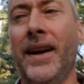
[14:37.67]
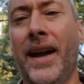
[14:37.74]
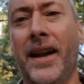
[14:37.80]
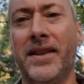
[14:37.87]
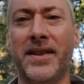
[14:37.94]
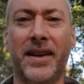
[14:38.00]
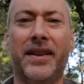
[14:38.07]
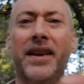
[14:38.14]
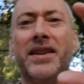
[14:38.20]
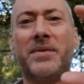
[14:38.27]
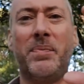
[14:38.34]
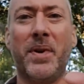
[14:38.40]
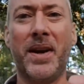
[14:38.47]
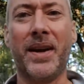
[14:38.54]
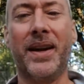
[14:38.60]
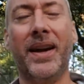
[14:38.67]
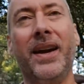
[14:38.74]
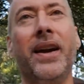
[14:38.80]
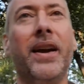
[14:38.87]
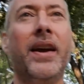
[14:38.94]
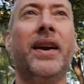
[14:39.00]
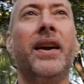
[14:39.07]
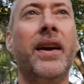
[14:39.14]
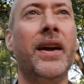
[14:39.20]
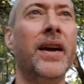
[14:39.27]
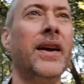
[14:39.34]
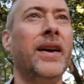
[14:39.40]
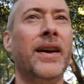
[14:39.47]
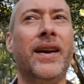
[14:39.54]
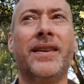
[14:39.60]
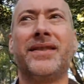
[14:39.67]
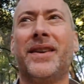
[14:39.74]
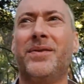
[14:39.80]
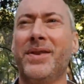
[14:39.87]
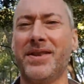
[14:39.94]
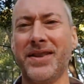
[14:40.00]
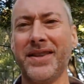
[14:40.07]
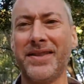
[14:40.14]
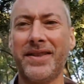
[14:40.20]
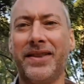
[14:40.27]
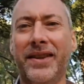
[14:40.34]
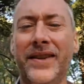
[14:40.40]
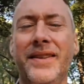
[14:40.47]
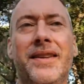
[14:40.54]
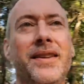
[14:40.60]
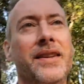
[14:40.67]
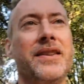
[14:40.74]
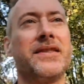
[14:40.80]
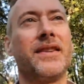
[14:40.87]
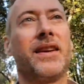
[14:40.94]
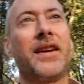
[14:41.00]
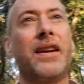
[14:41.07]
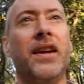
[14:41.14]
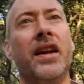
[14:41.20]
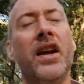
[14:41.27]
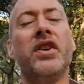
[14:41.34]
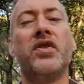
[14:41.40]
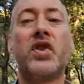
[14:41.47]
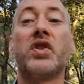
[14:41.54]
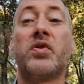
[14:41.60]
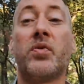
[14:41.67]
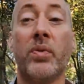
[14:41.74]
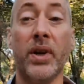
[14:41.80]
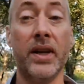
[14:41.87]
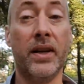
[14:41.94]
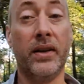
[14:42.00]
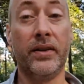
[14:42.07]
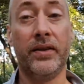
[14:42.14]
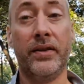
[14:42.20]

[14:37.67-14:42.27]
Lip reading: And it's like this big. I was like, what's this? And he's like, just read it.